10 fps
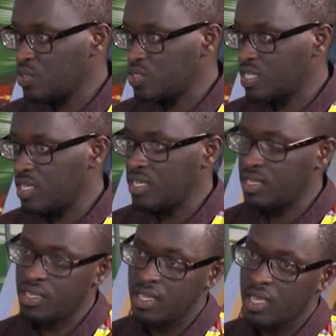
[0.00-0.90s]
You
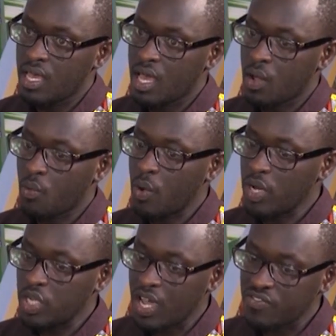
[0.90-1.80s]
see uh, w
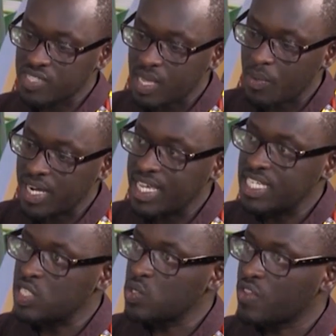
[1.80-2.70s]
when you have someone
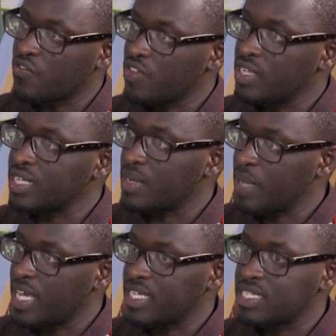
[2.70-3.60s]
get into the field and
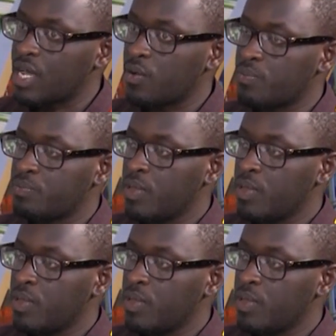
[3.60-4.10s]
make it now,